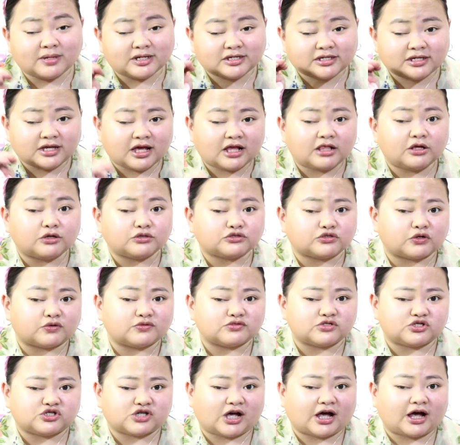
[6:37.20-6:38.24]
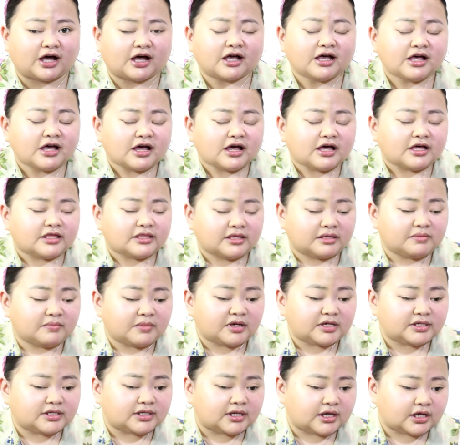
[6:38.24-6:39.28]
yellow tone siya than
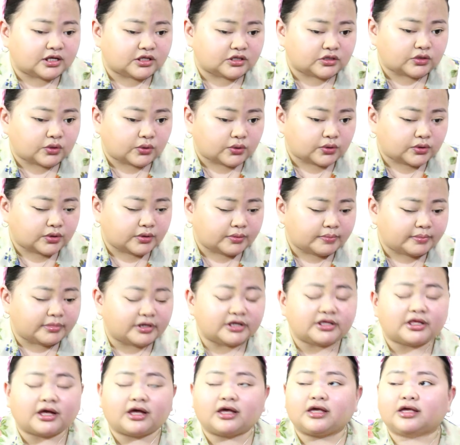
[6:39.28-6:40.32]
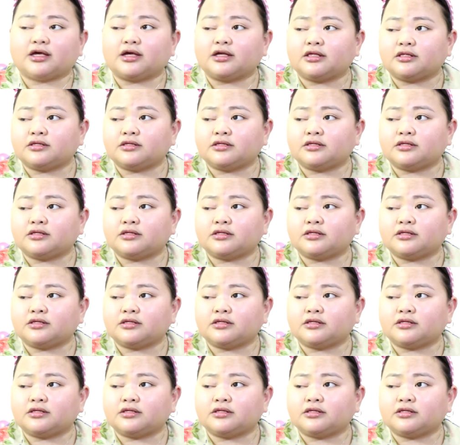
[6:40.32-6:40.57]
my skin tone, but it's